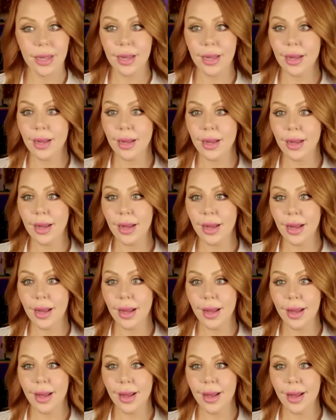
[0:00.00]
to tell them.
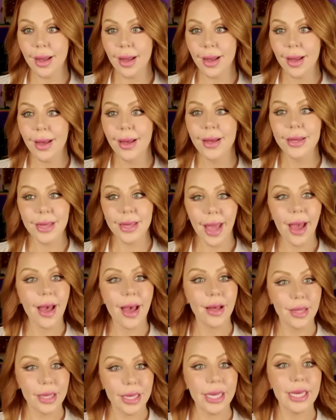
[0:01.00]
Yeah.
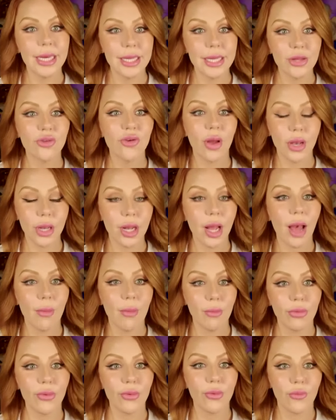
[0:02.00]
Yeah. He's trying to come
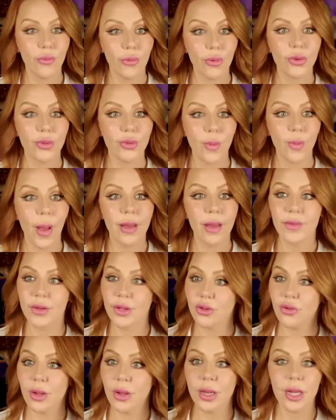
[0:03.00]
through for his wife. He's
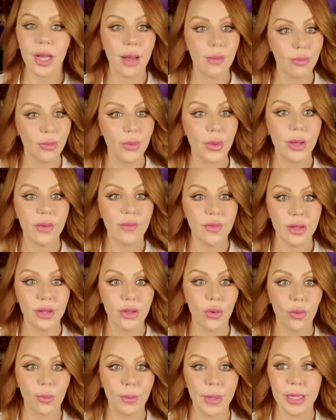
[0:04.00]
trying to come through. He even
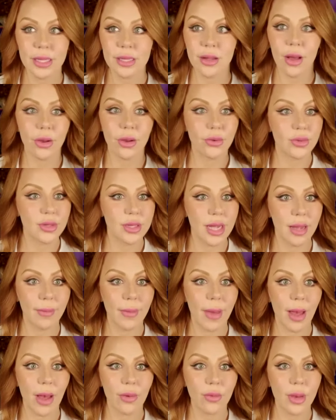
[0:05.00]
told me his daughter's name.
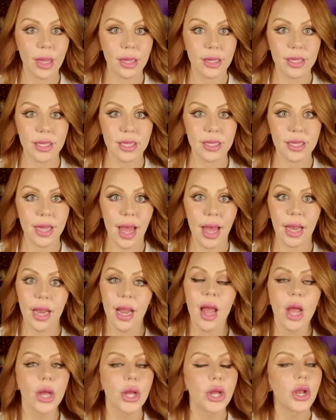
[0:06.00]
How nuts is that?
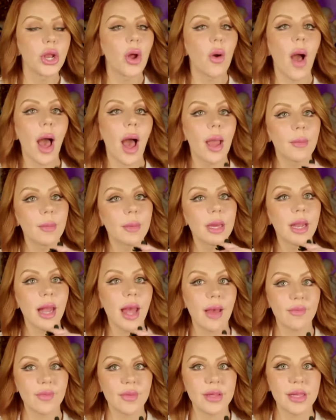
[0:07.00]
You know, I'm gonna
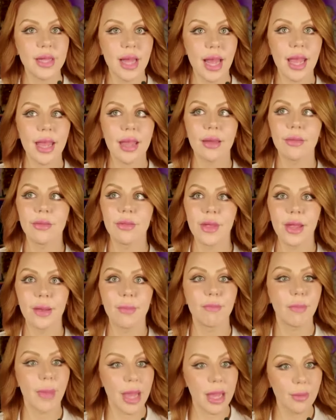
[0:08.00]
have to say that
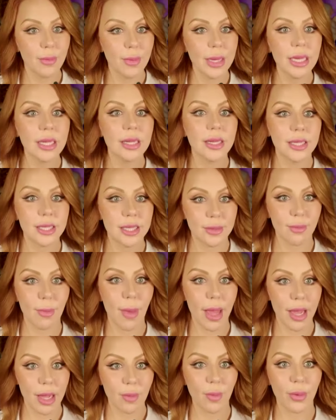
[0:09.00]
maybe this
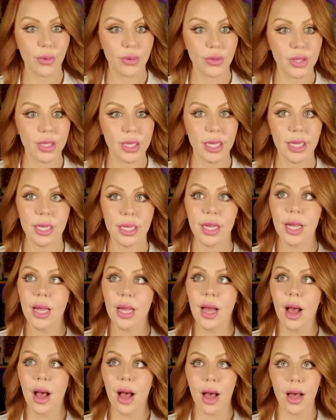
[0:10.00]
Mike person
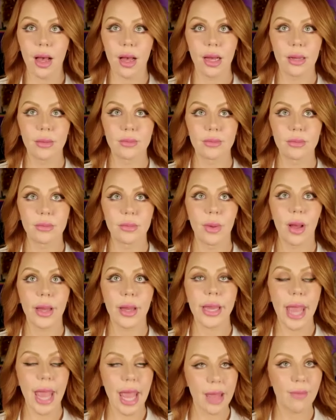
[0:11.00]
um
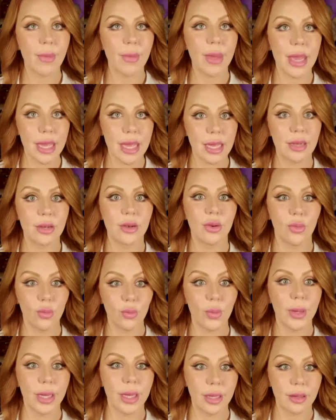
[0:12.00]
came in
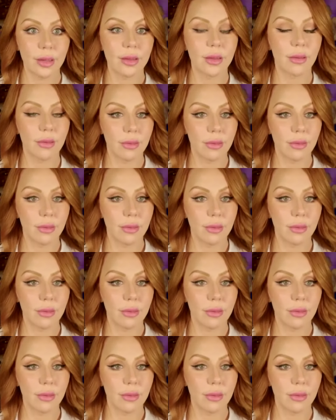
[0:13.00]
with